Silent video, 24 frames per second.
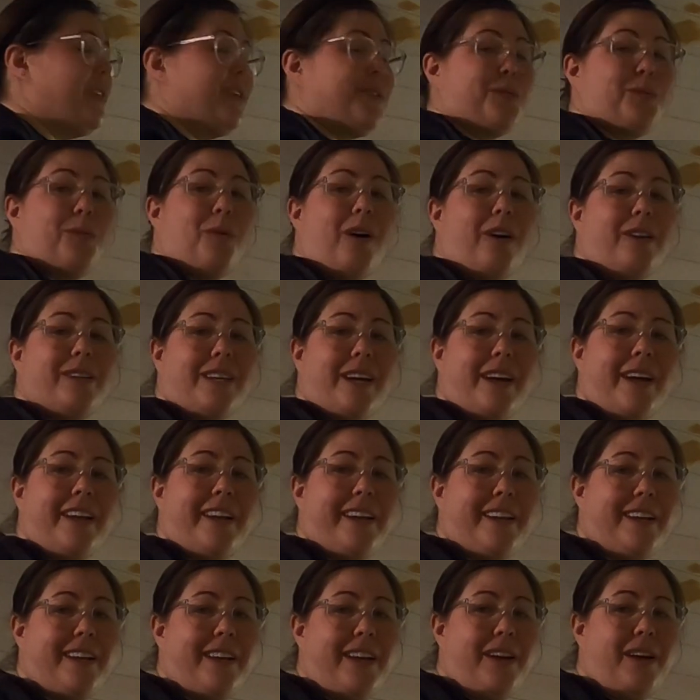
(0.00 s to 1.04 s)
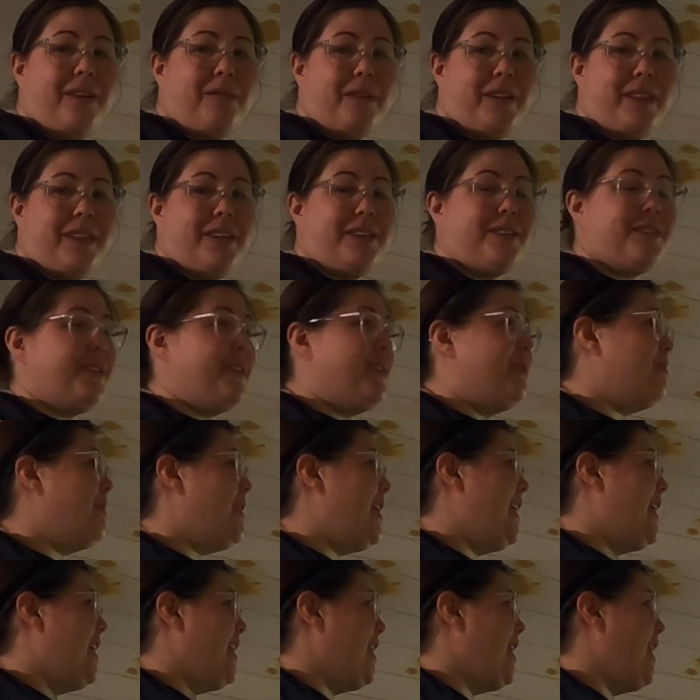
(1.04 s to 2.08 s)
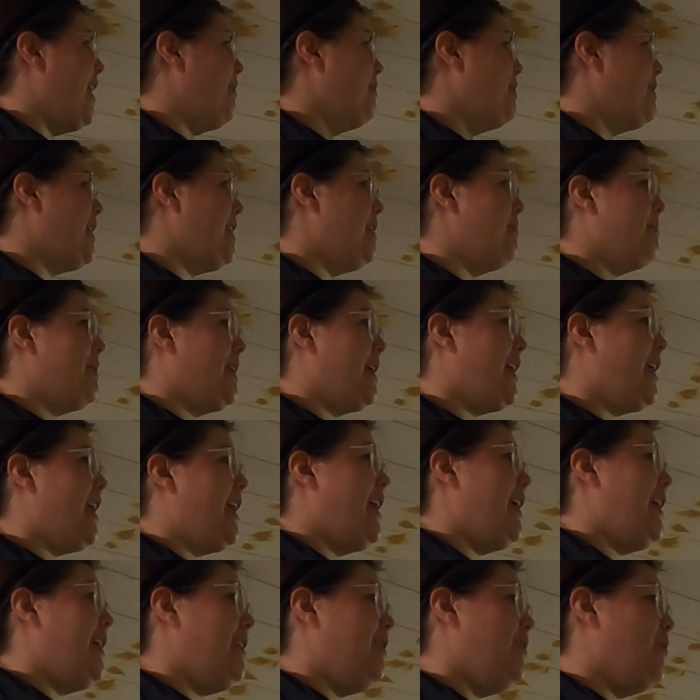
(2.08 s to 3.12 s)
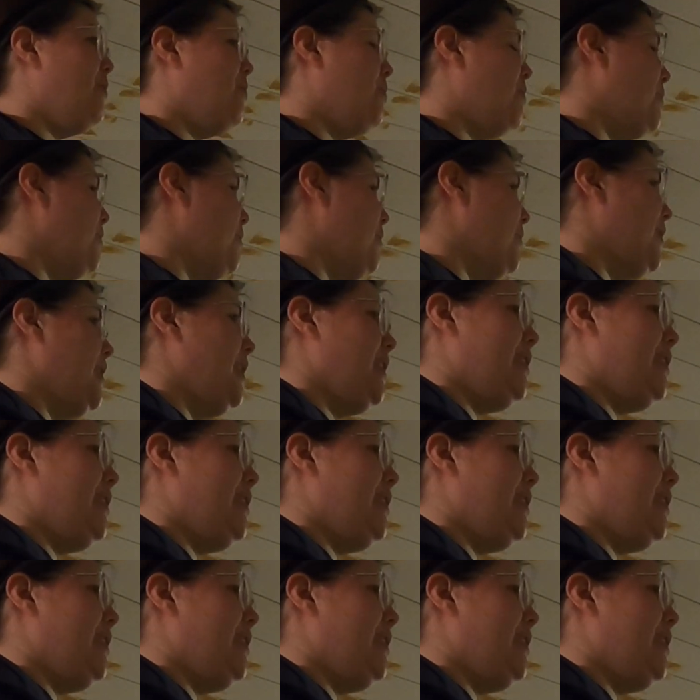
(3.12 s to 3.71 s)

this wall done with this in the way. I would hit my head or